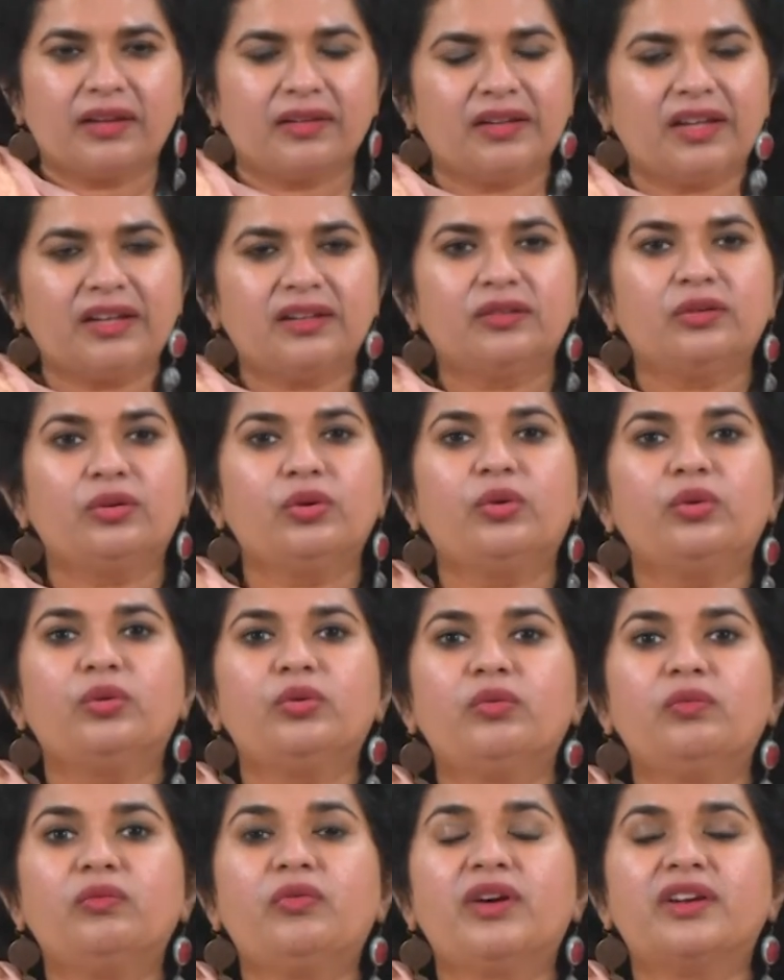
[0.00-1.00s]
There is no
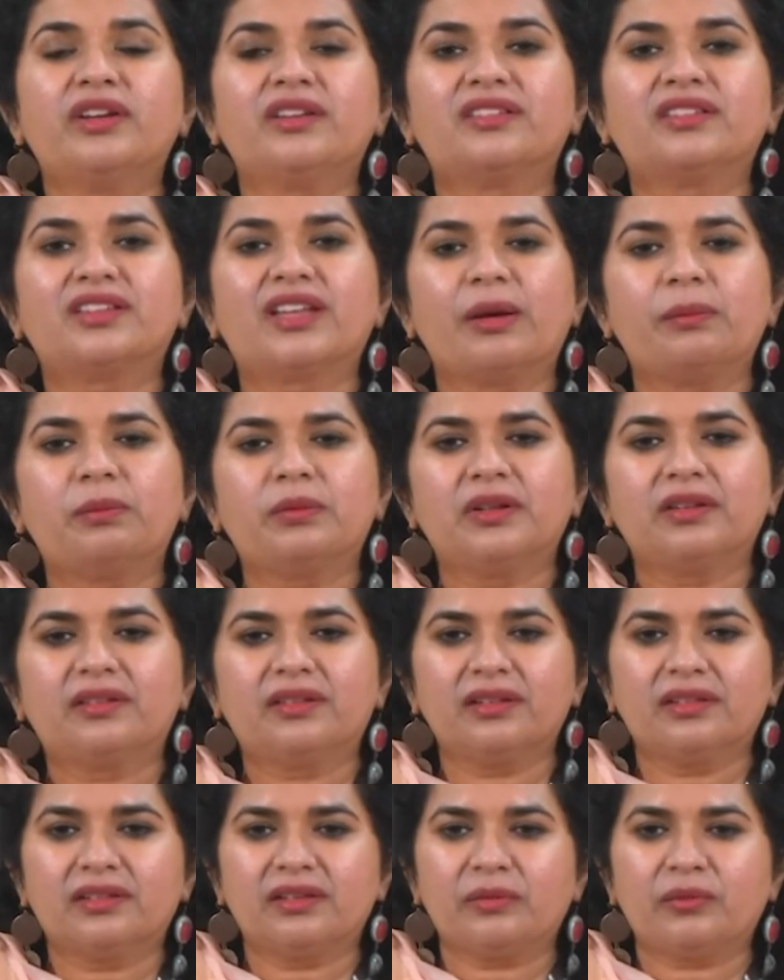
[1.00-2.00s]
room for
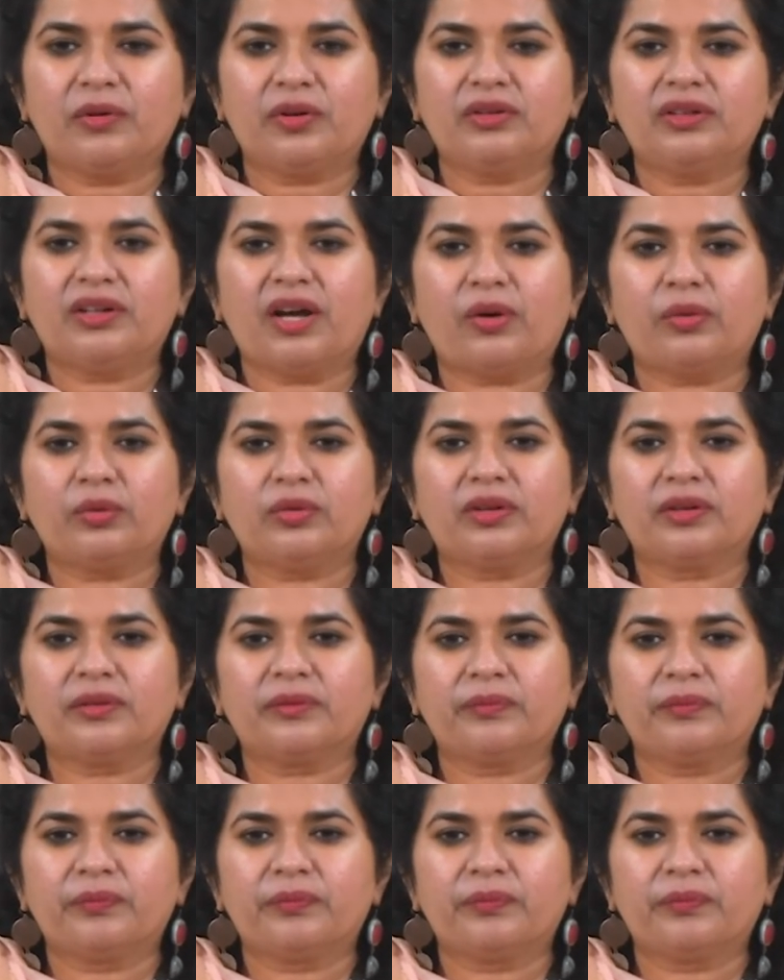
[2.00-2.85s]
skepticism or doubt.